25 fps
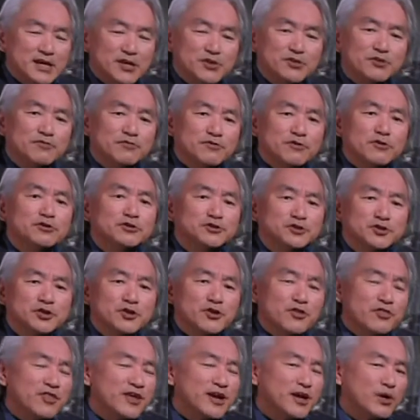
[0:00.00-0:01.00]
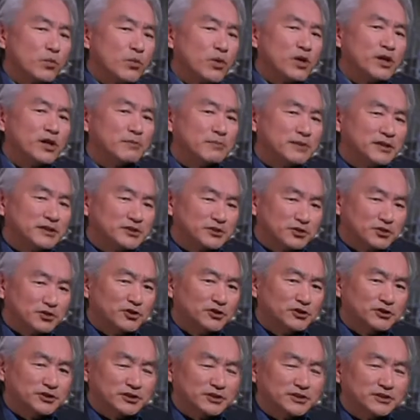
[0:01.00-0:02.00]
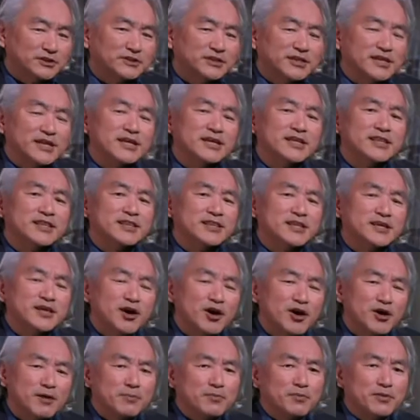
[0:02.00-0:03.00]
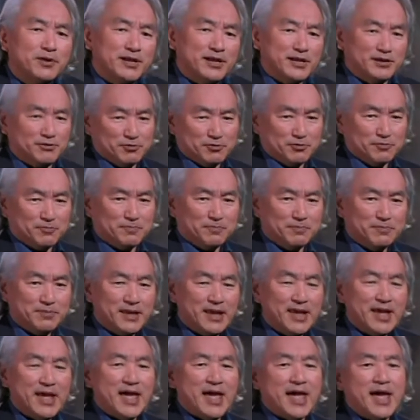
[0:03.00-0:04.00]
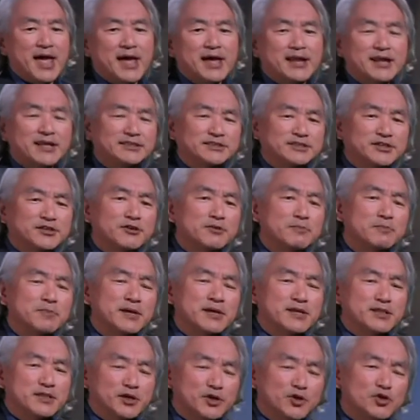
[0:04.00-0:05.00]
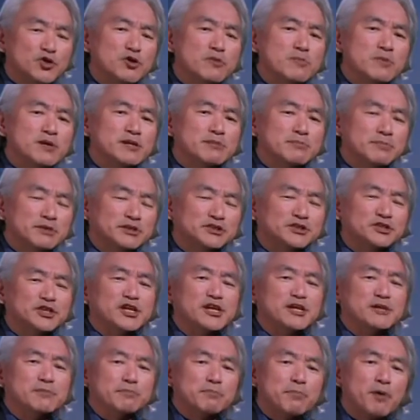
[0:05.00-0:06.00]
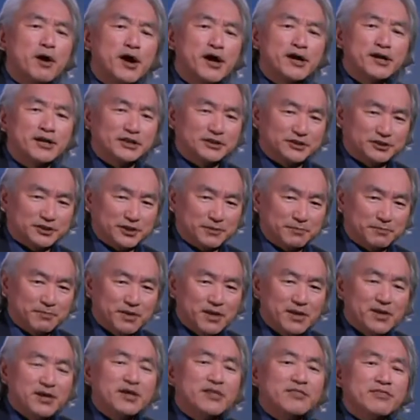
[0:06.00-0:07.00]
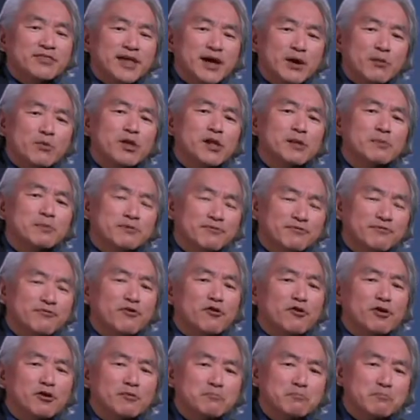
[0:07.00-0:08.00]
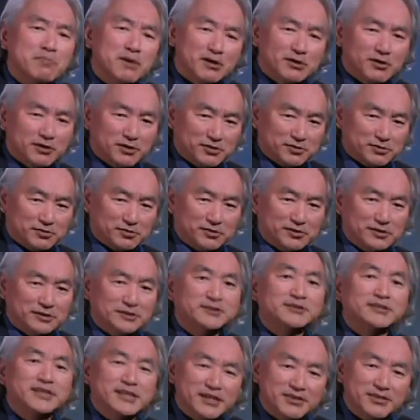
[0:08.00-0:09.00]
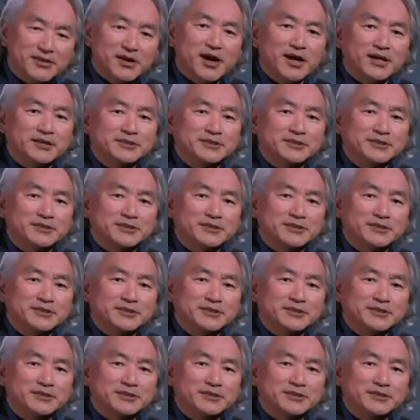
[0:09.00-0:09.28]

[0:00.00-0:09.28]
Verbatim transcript: In the future, there will be surgeons in the operating room. And it's going to be the human-machine partnership that will perform miracles in the